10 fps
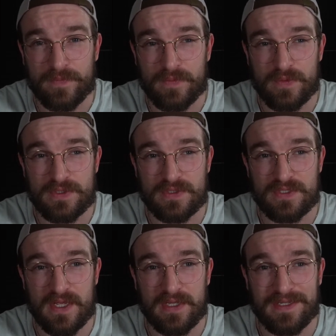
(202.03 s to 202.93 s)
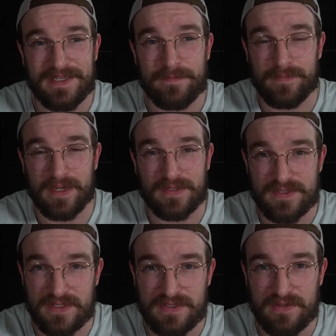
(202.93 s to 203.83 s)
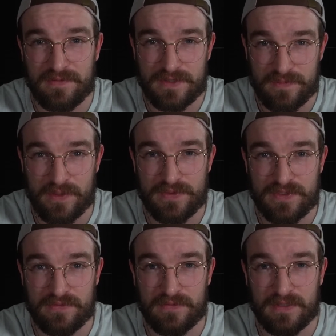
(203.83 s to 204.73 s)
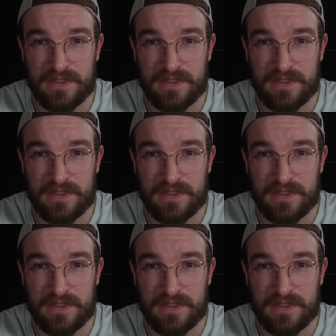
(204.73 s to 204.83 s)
which is a impact-sensitive explosive,